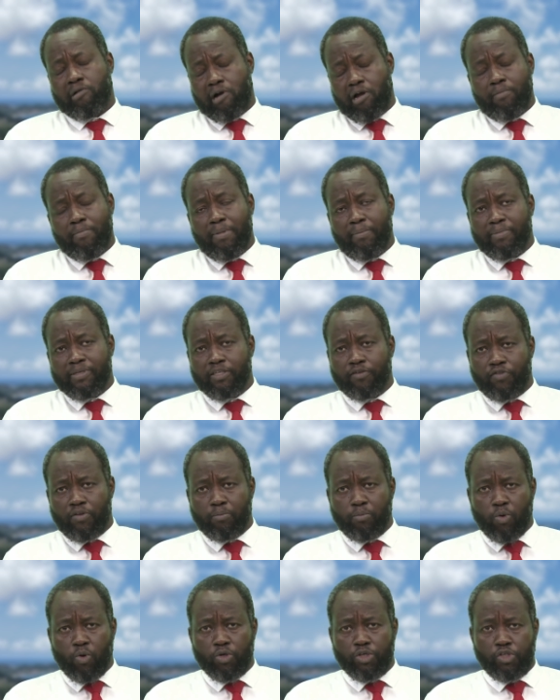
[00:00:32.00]
All members of
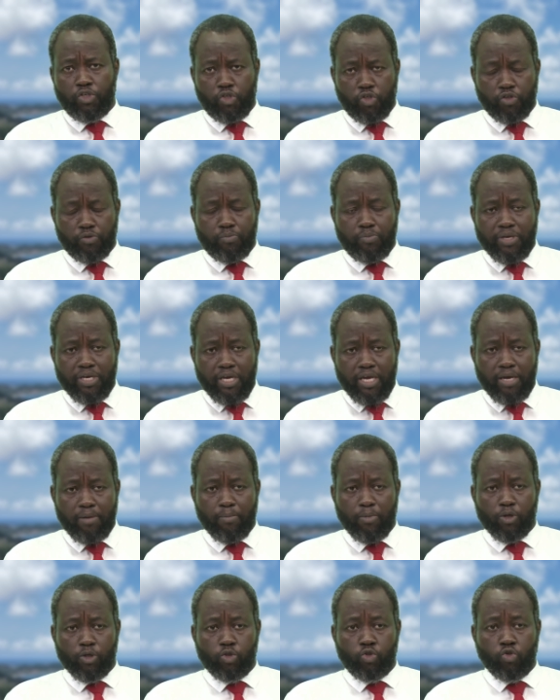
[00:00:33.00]
the board should be
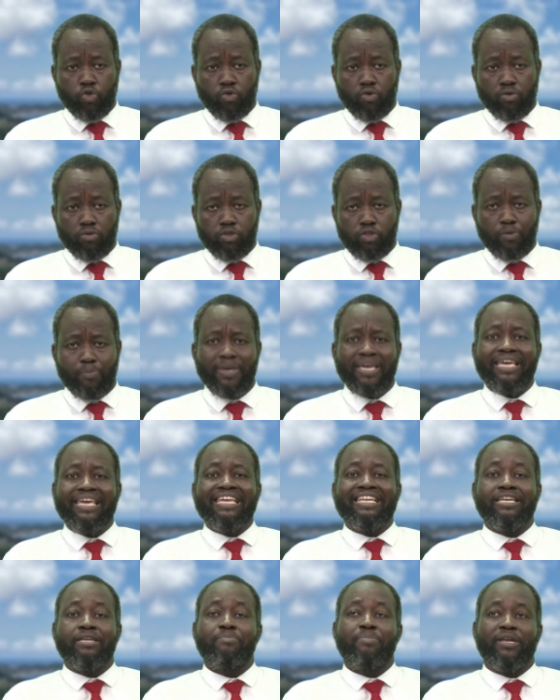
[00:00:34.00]
able to
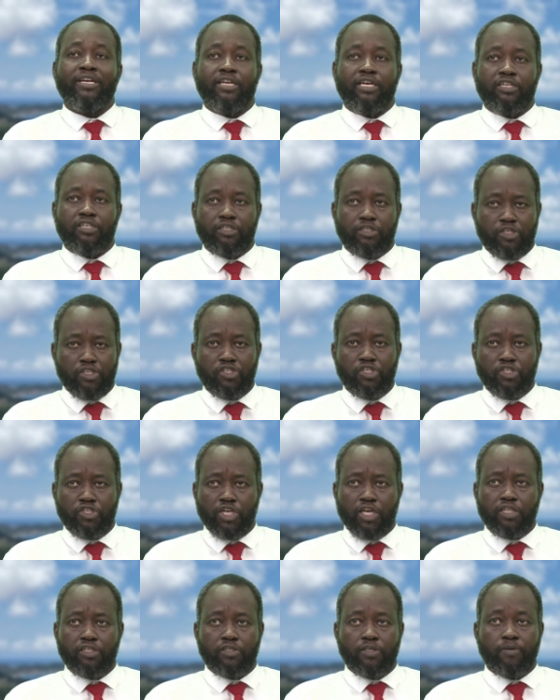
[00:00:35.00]
make independent
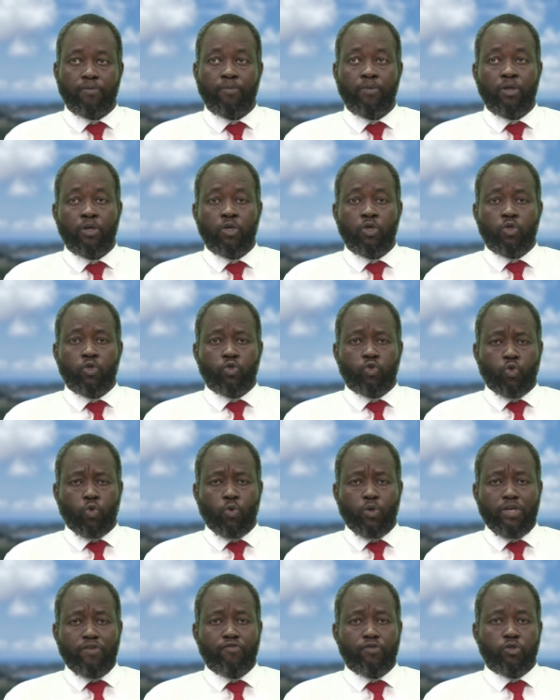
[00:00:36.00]
decisions.
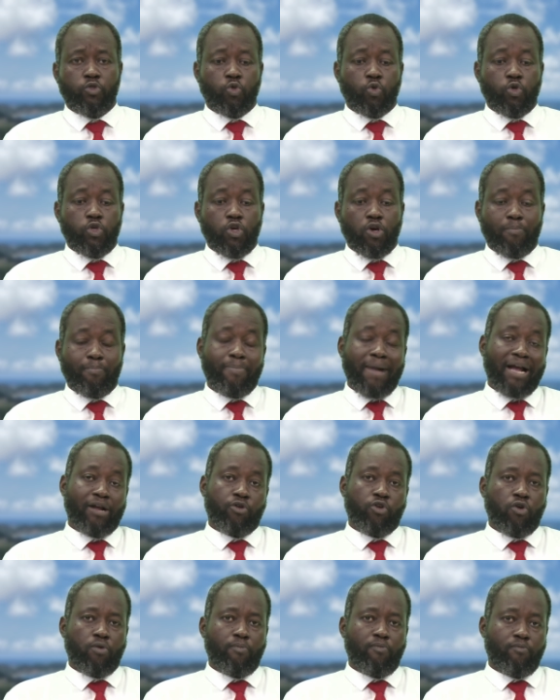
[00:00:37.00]
So even though your
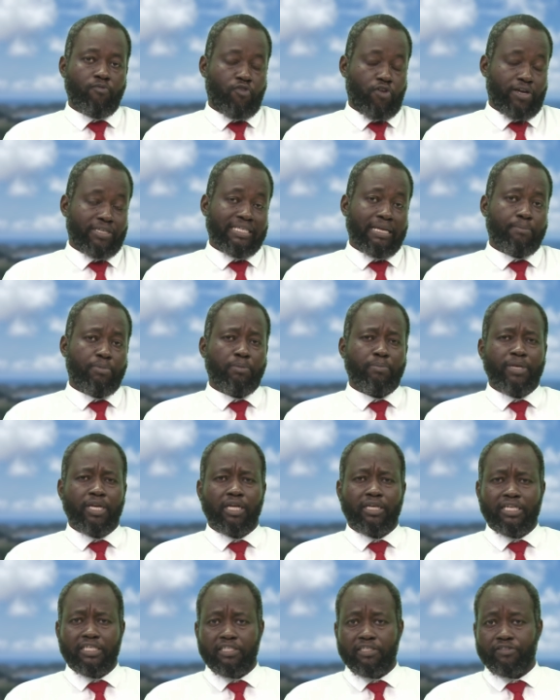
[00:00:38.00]
background, for example, may
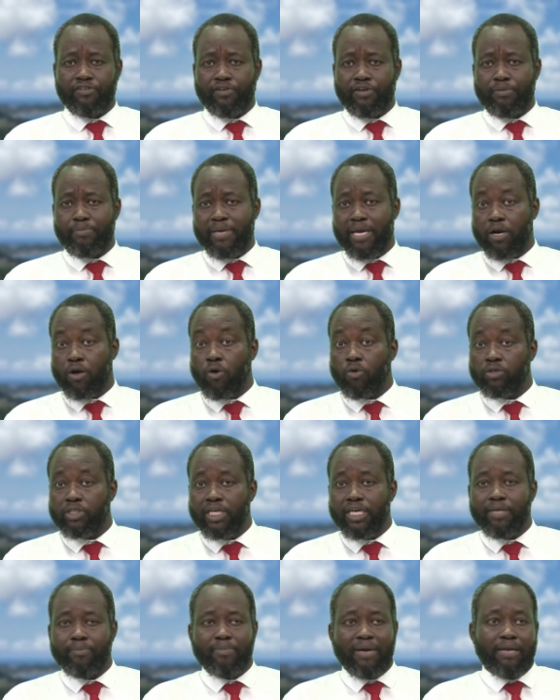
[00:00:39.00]
not necessarily be
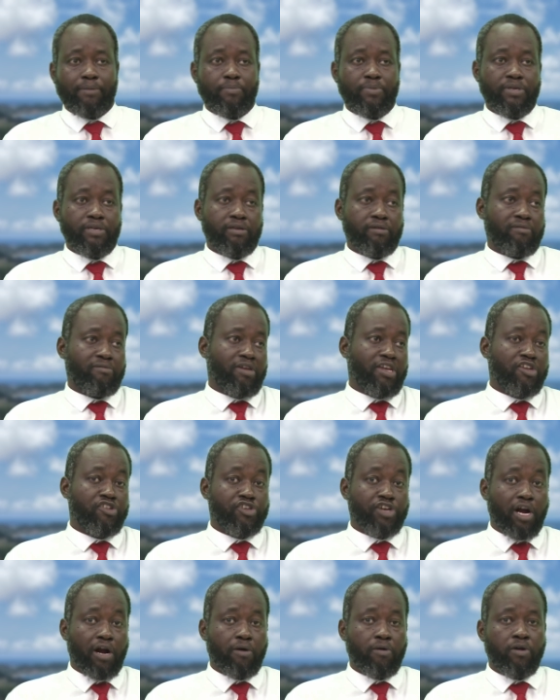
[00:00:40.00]
accounting, it might be
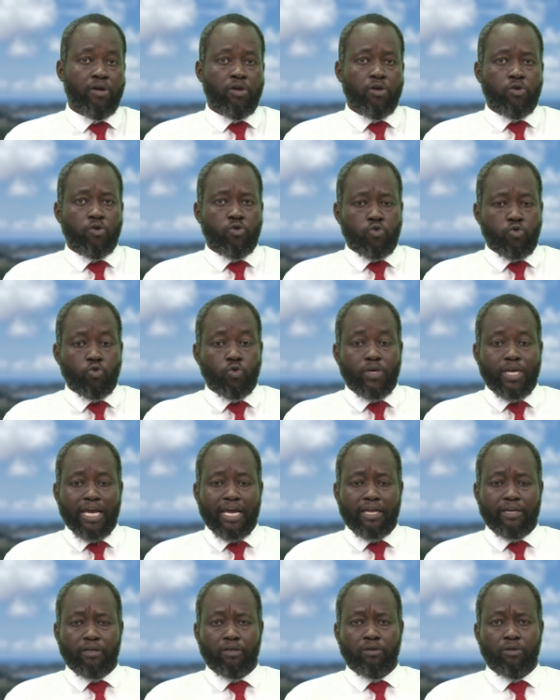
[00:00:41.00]
HR, you
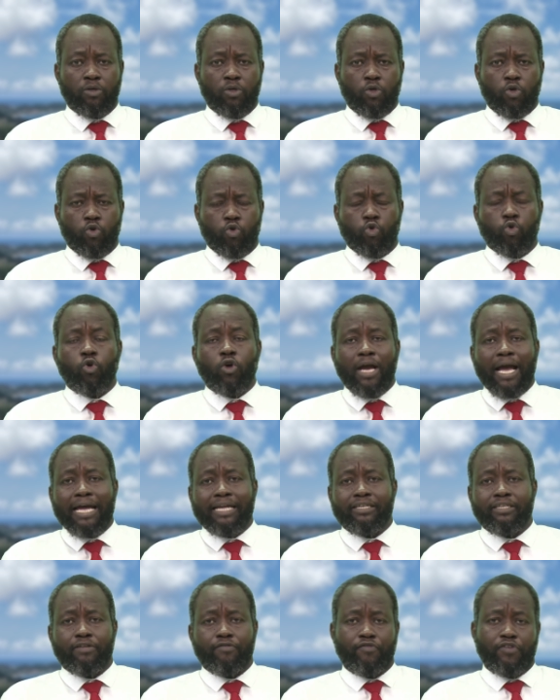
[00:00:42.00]
can look
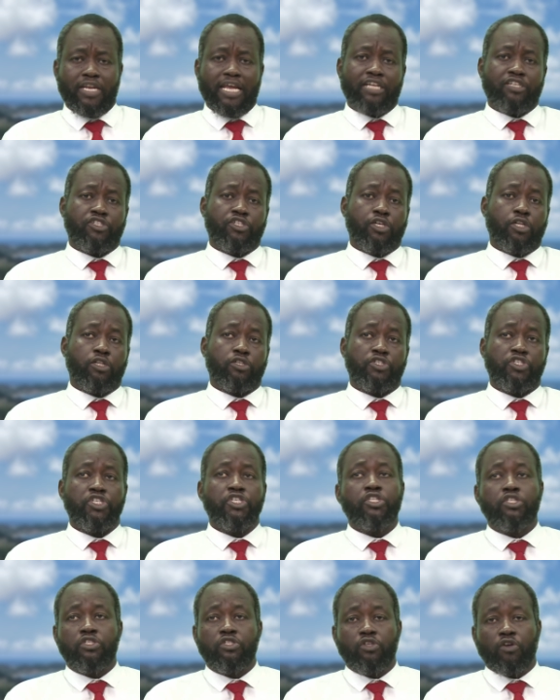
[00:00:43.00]
at the financial
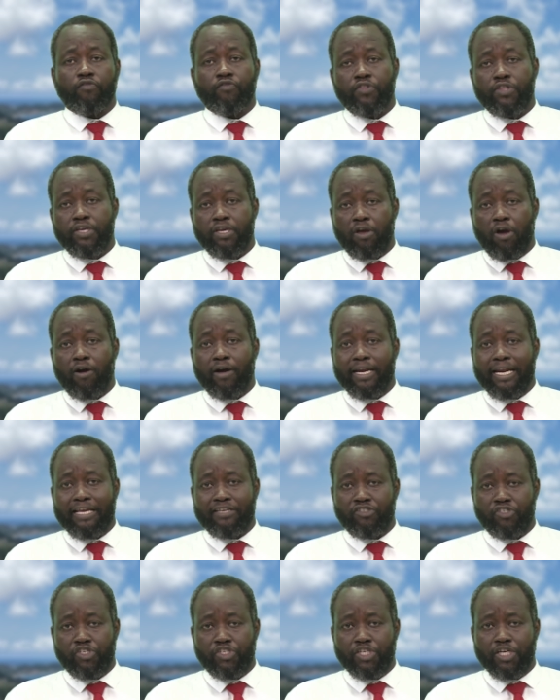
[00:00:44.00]
sheets of the
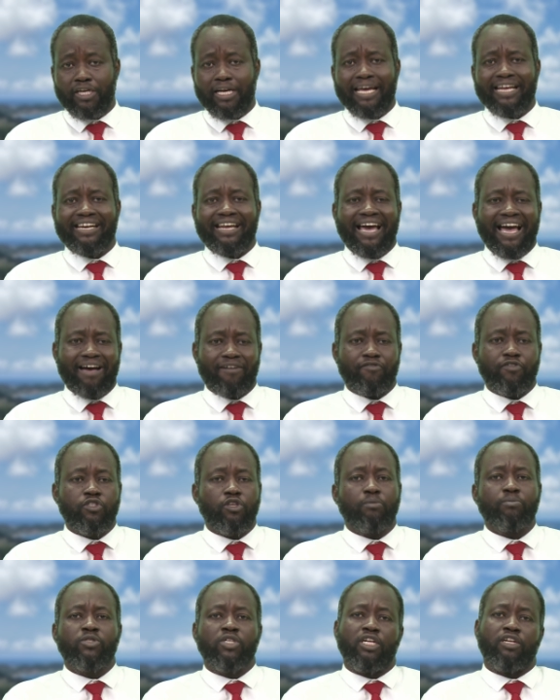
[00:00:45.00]
organization and have
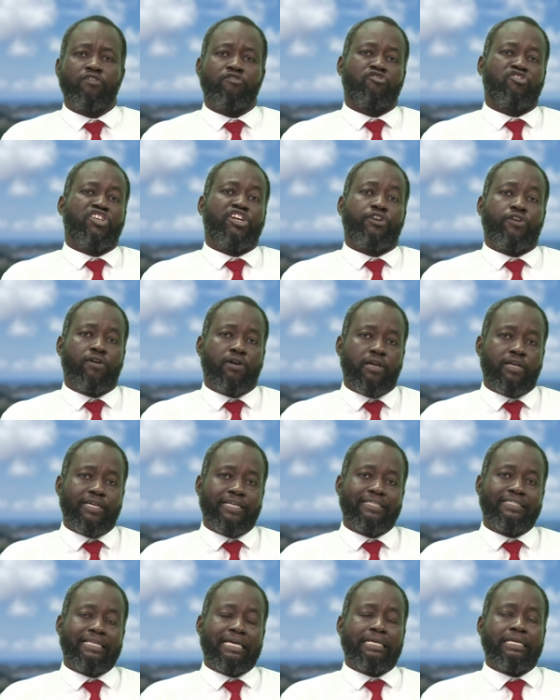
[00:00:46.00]
some sort of general
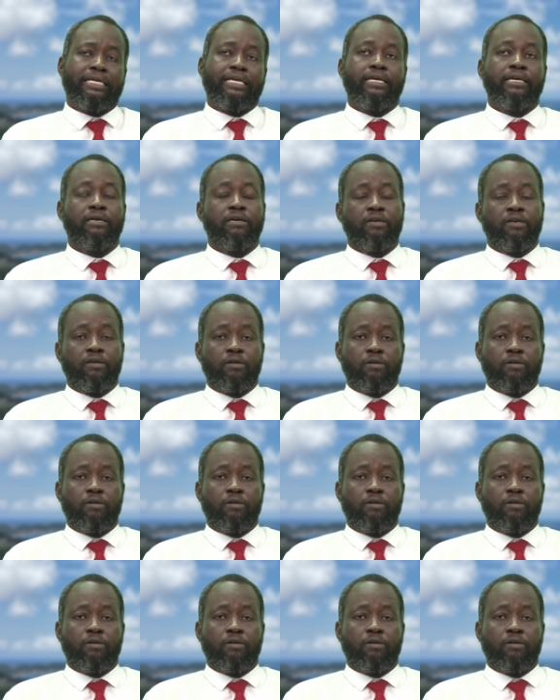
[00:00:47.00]
understanding.